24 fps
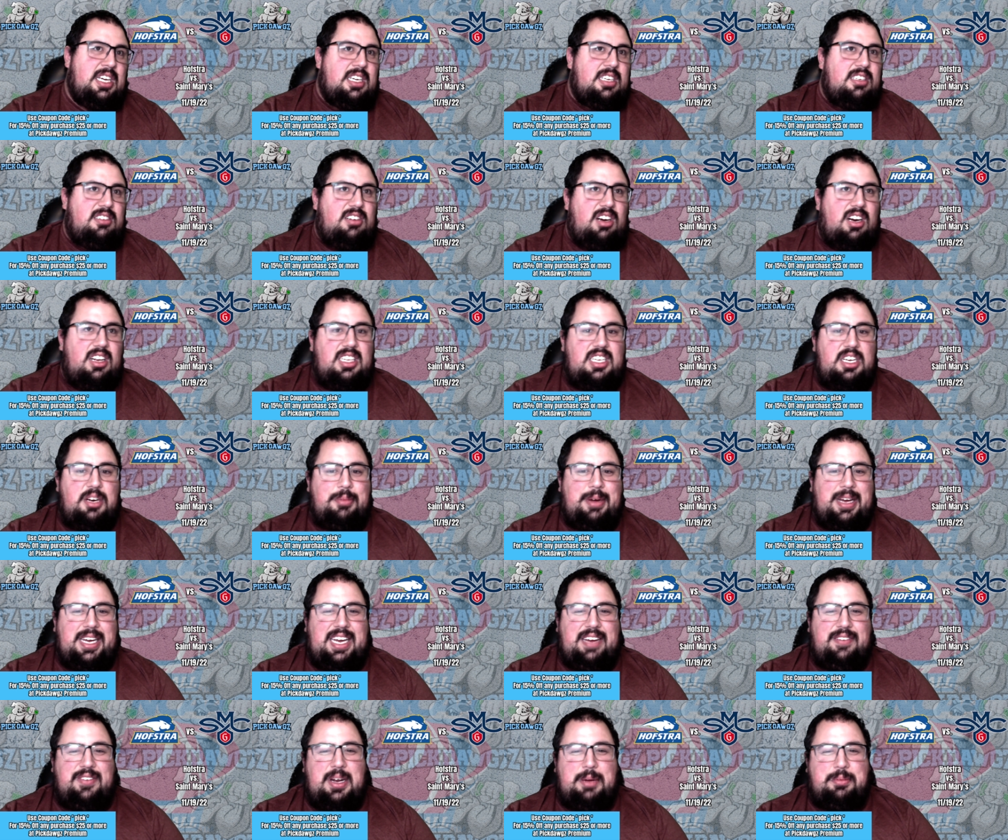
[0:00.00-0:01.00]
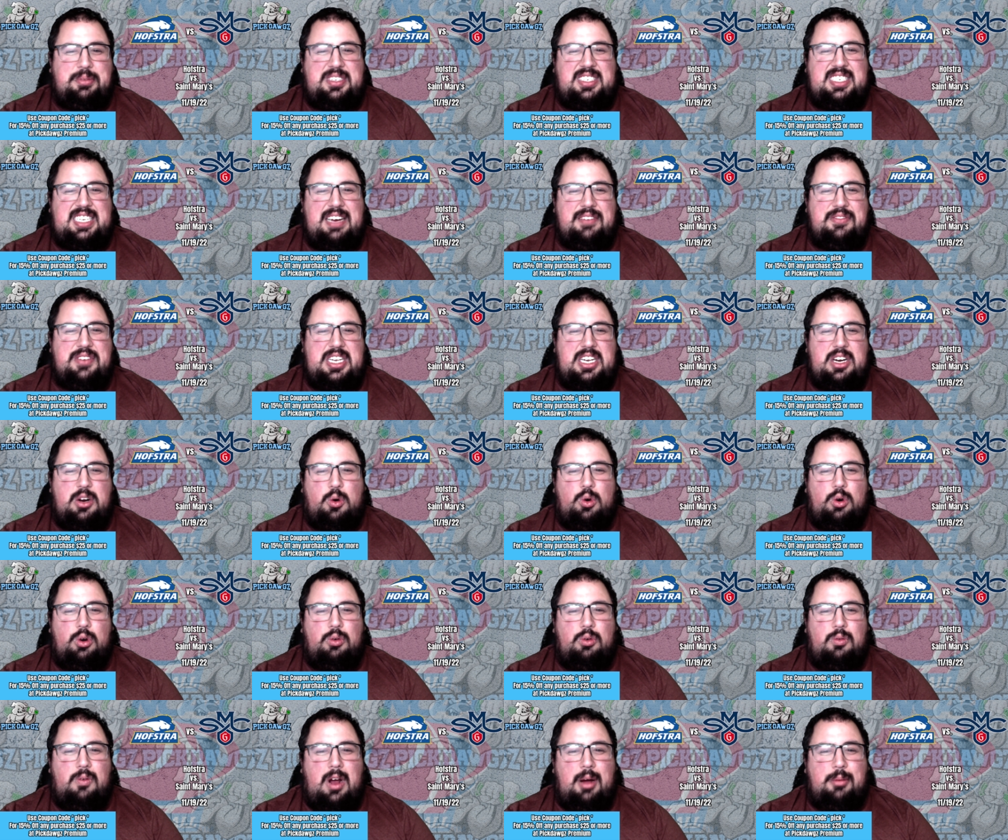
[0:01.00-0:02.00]
Started the year by giving up 70 to
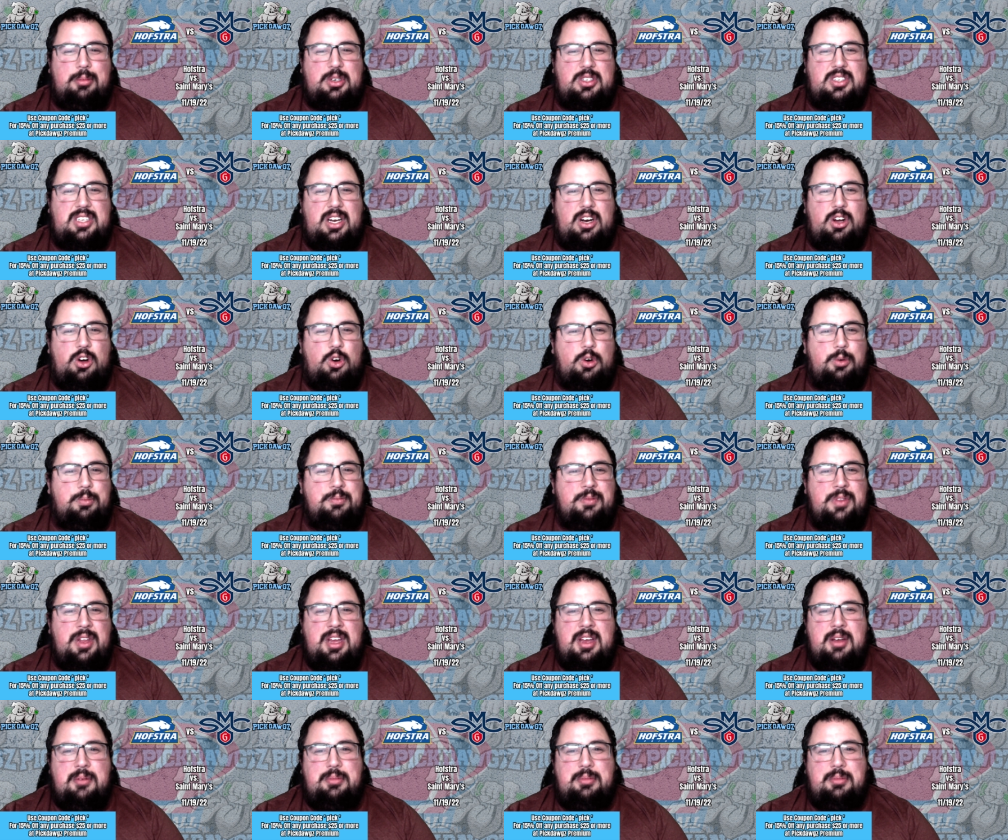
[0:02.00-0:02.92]
Oral Roberts at home,